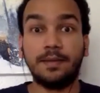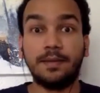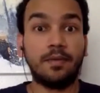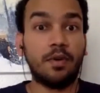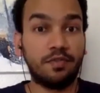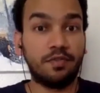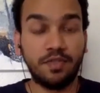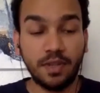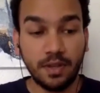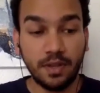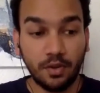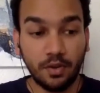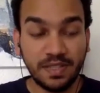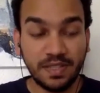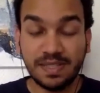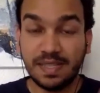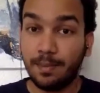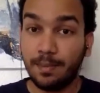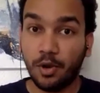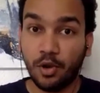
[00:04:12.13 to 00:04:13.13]
of the
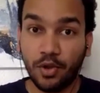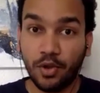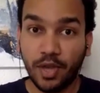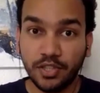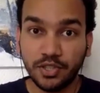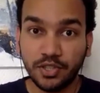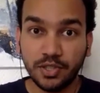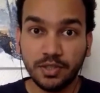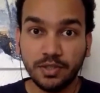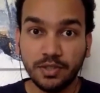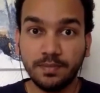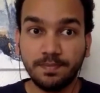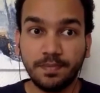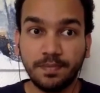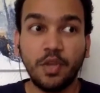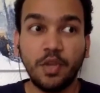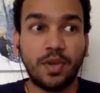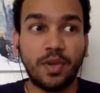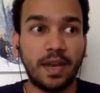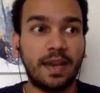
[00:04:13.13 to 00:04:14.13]
same location,
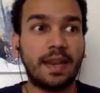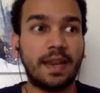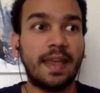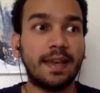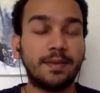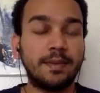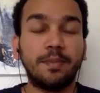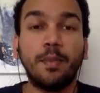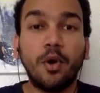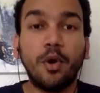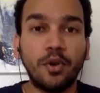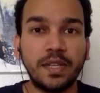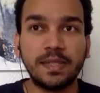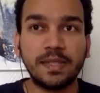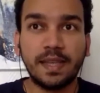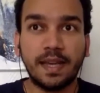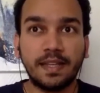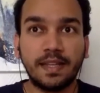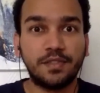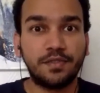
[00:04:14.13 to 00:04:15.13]
you can get more
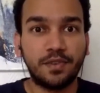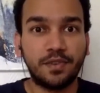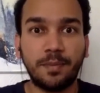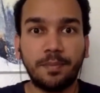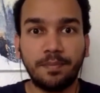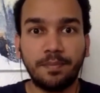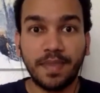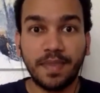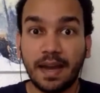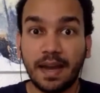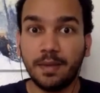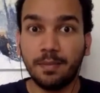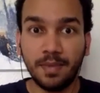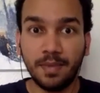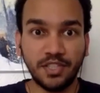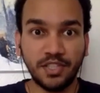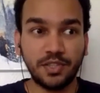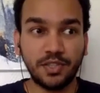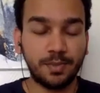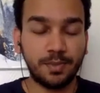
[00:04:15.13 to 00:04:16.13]
insights from that
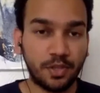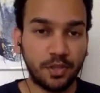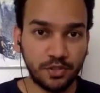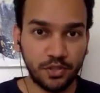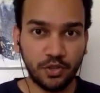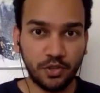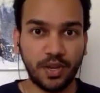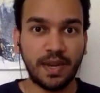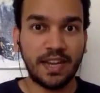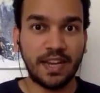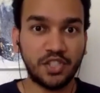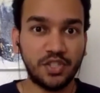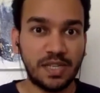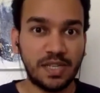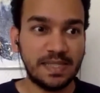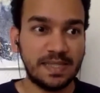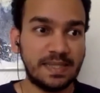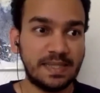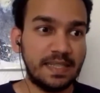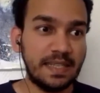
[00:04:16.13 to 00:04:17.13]
image because you can
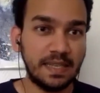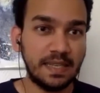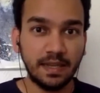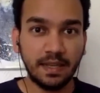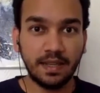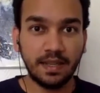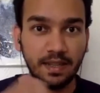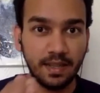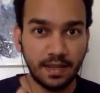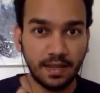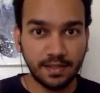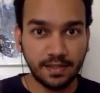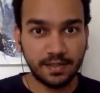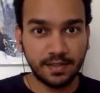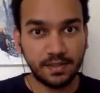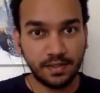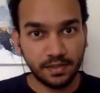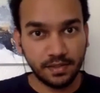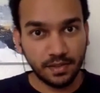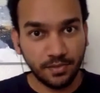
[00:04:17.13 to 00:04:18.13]
actually see
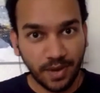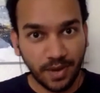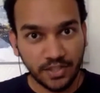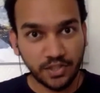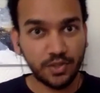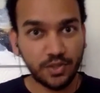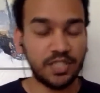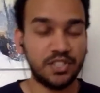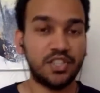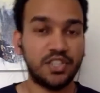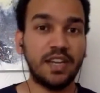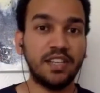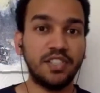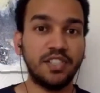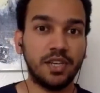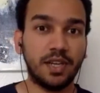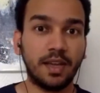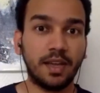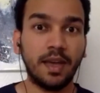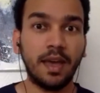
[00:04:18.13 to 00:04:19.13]
things gradually
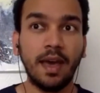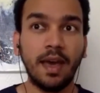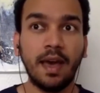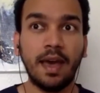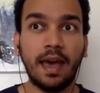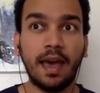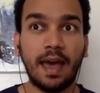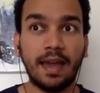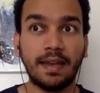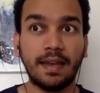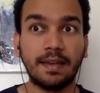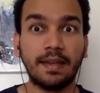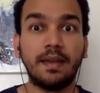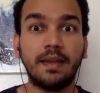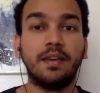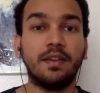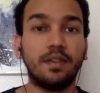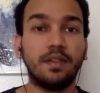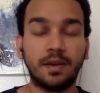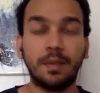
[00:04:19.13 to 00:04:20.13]
changing. And
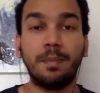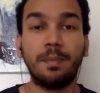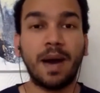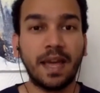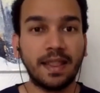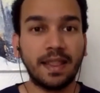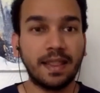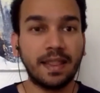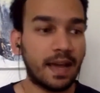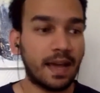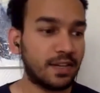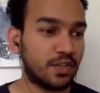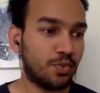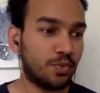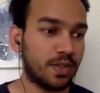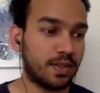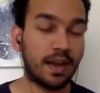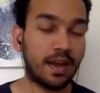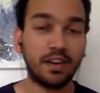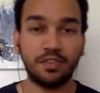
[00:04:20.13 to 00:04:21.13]
combine that
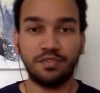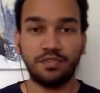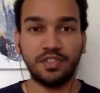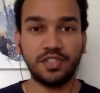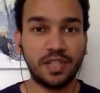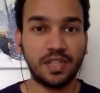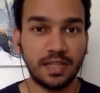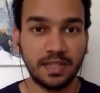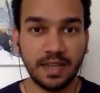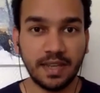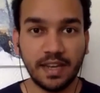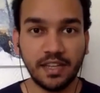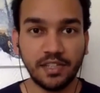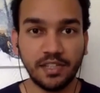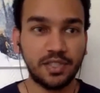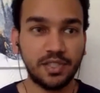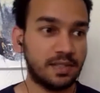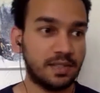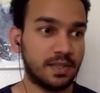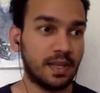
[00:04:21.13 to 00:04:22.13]
with artificial
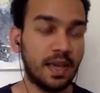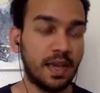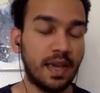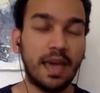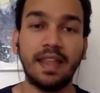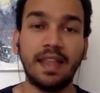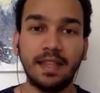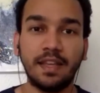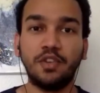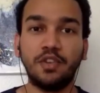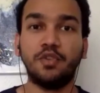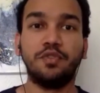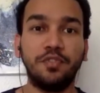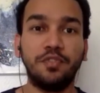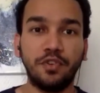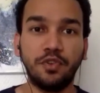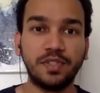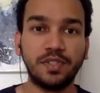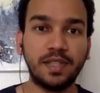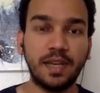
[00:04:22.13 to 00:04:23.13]
intelligence, and then you
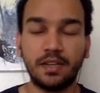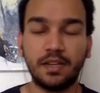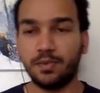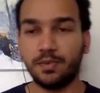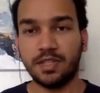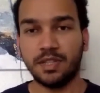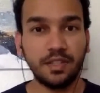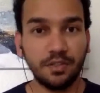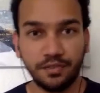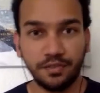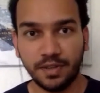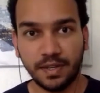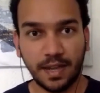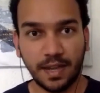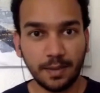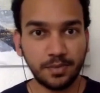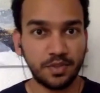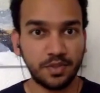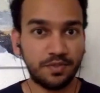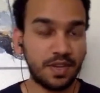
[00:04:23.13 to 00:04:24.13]
fuse that with different
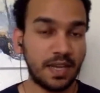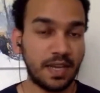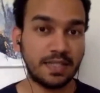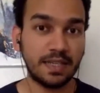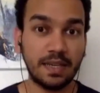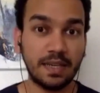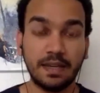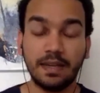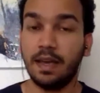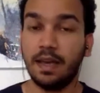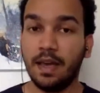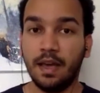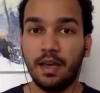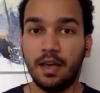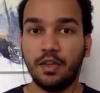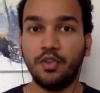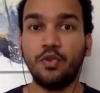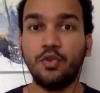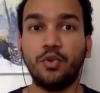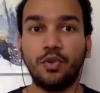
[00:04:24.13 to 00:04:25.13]
types of data,
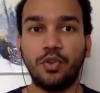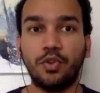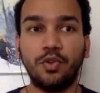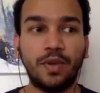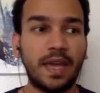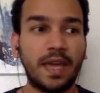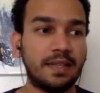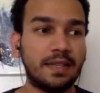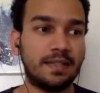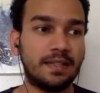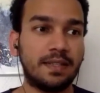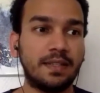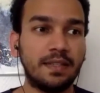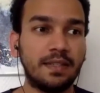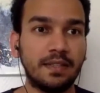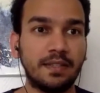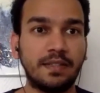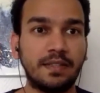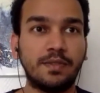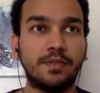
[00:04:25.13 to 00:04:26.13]
you get
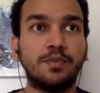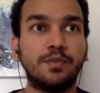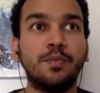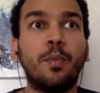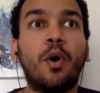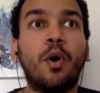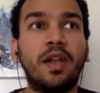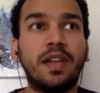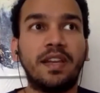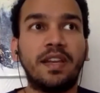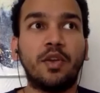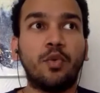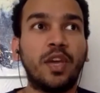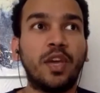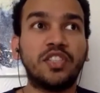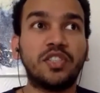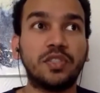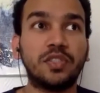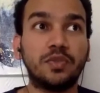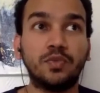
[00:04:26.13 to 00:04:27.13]
this small
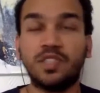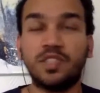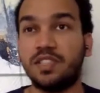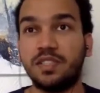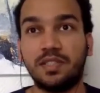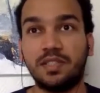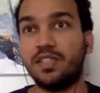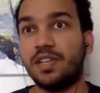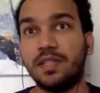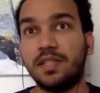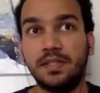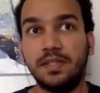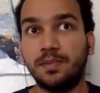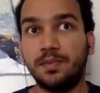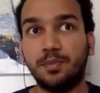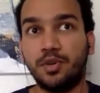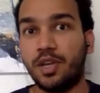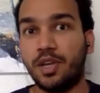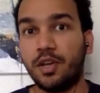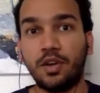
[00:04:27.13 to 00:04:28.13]
innovation, which is just
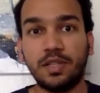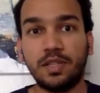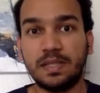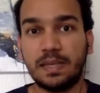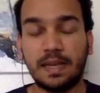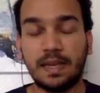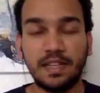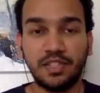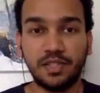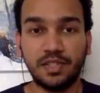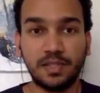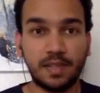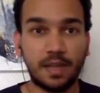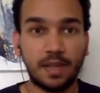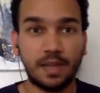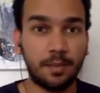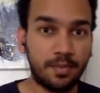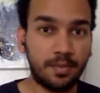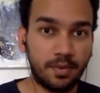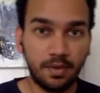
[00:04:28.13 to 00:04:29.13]
putting constellations
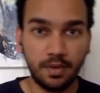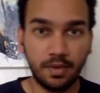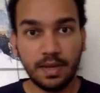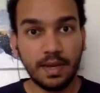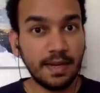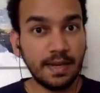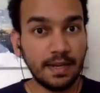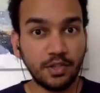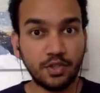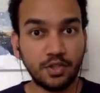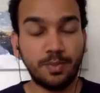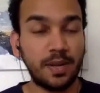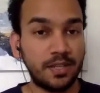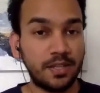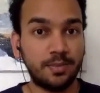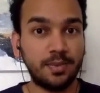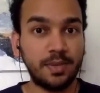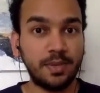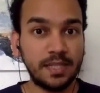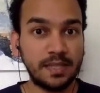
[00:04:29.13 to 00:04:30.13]
up, leading to
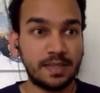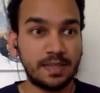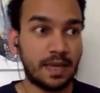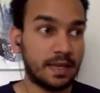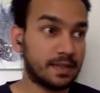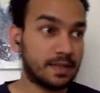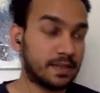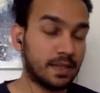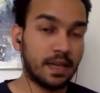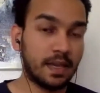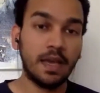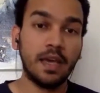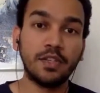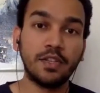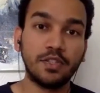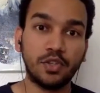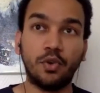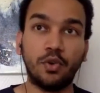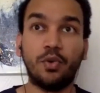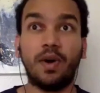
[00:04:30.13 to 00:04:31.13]
multiple insights.
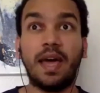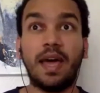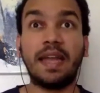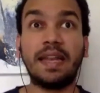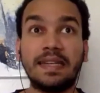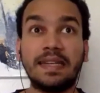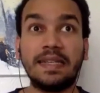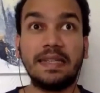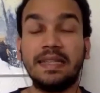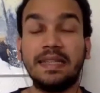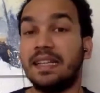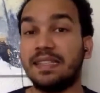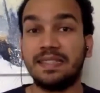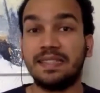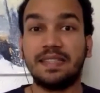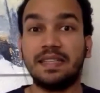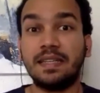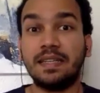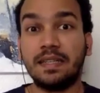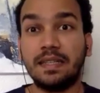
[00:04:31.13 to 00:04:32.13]
So, and that's
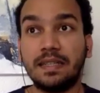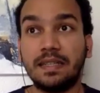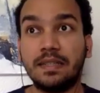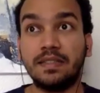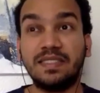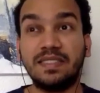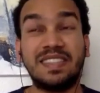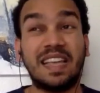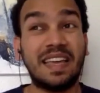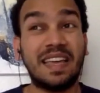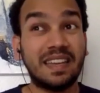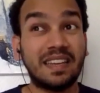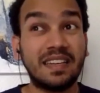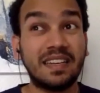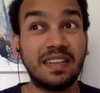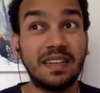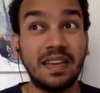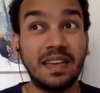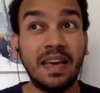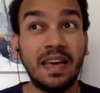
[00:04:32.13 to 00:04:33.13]
the
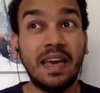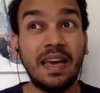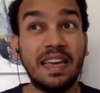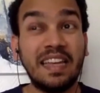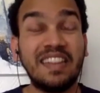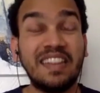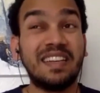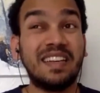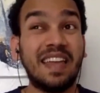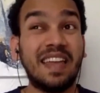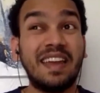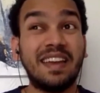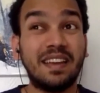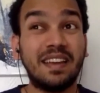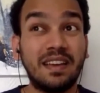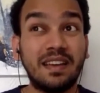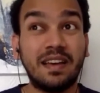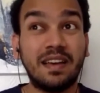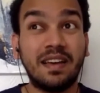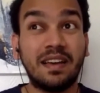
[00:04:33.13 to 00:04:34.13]
second in the
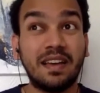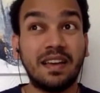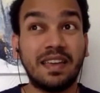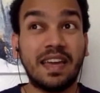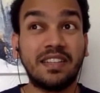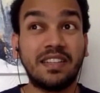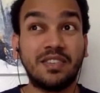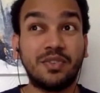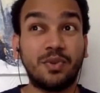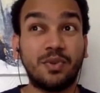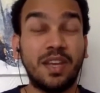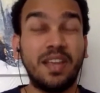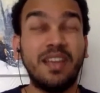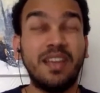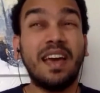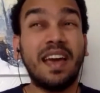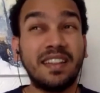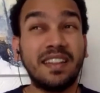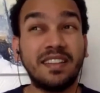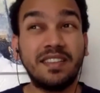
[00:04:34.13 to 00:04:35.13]
data category.
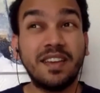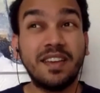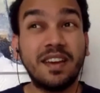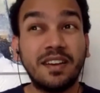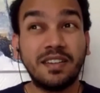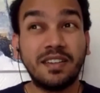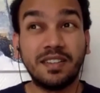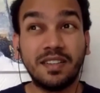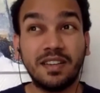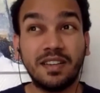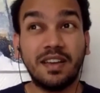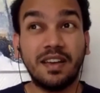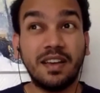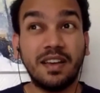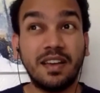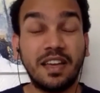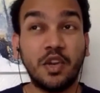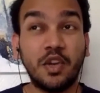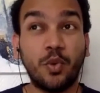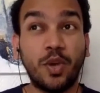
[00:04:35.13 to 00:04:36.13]
And the third
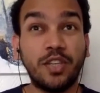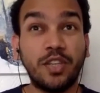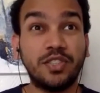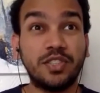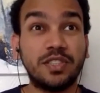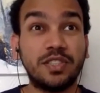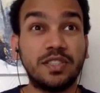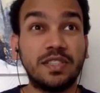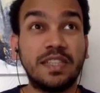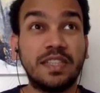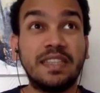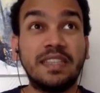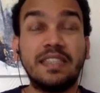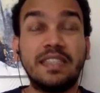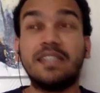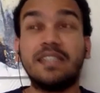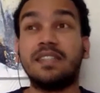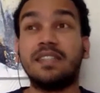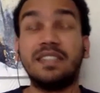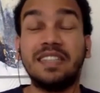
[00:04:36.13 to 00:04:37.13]
innovation in
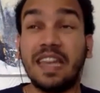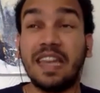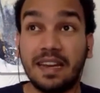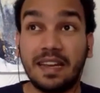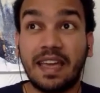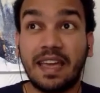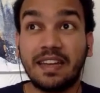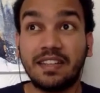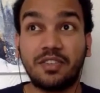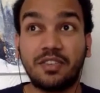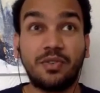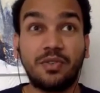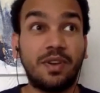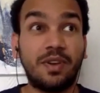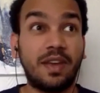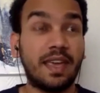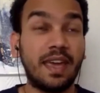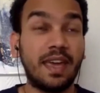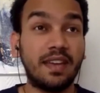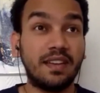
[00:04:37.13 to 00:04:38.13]
the data category,
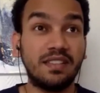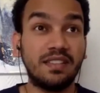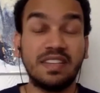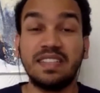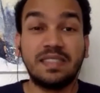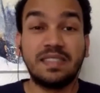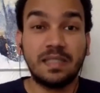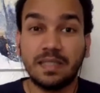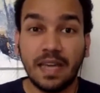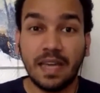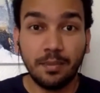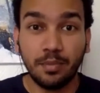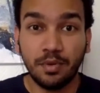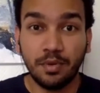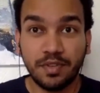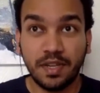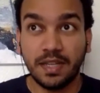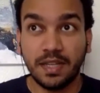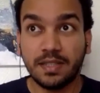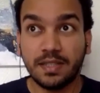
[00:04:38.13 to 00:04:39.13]
again, is the type
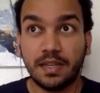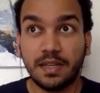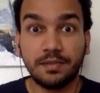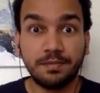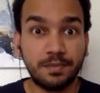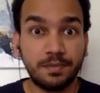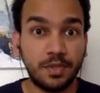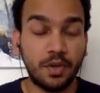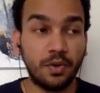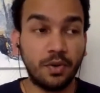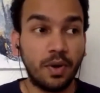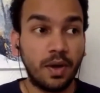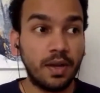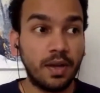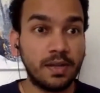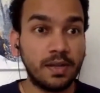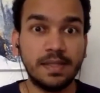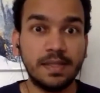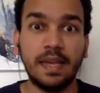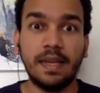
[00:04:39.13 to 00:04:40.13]
of data. So
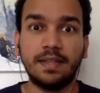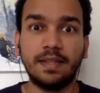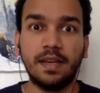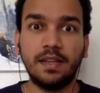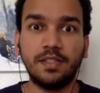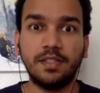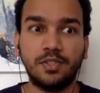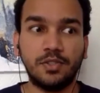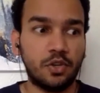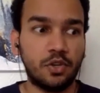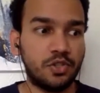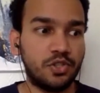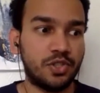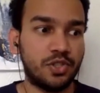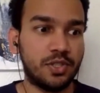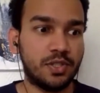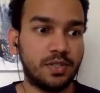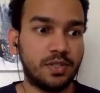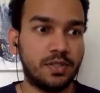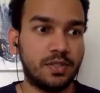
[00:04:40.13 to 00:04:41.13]
data is not
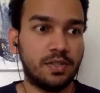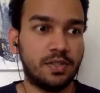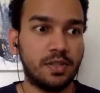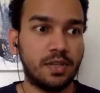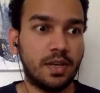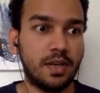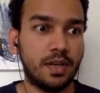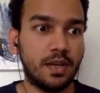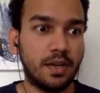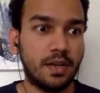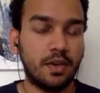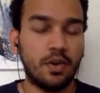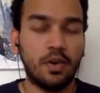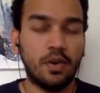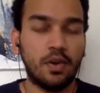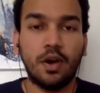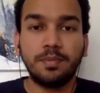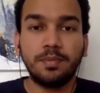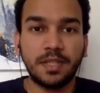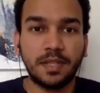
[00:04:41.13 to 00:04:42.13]
just
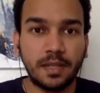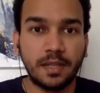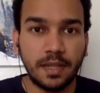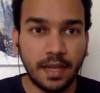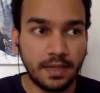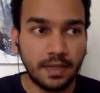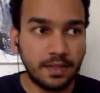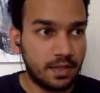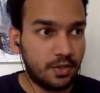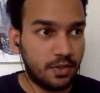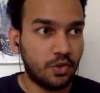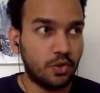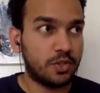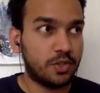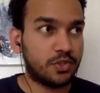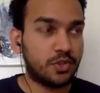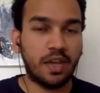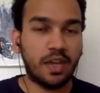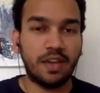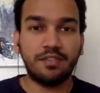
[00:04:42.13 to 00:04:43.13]
optical data, you
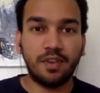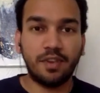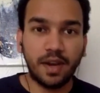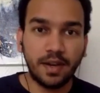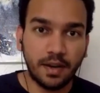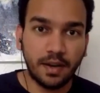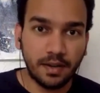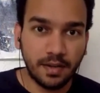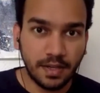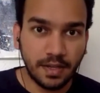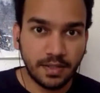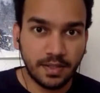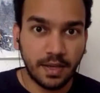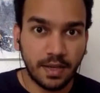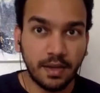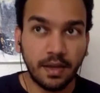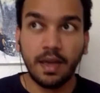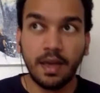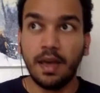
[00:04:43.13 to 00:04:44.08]
also have radar data.